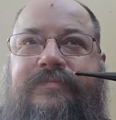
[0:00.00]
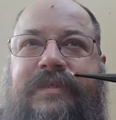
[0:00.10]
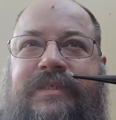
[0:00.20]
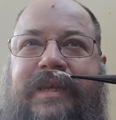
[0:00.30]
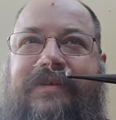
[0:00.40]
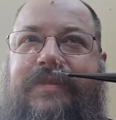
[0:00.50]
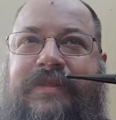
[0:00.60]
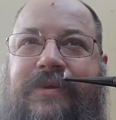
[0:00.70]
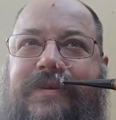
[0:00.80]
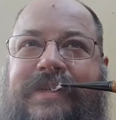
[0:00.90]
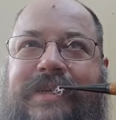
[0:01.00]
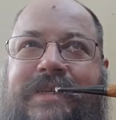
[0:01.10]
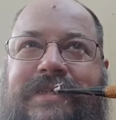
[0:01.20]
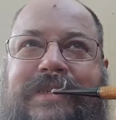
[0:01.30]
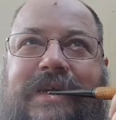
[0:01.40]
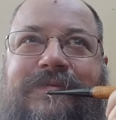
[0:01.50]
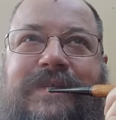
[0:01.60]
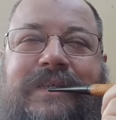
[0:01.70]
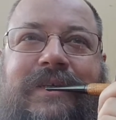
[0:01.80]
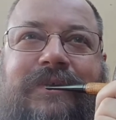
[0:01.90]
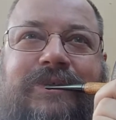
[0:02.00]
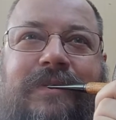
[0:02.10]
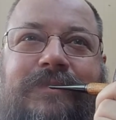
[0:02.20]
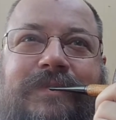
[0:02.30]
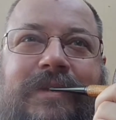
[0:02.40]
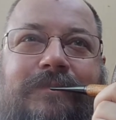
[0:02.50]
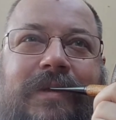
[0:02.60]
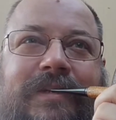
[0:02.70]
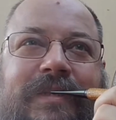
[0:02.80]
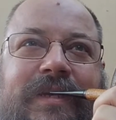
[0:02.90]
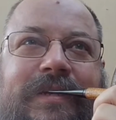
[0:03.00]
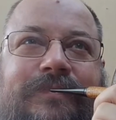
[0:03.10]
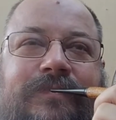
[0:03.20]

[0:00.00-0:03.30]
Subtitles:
7, 13, and 17 or something like that.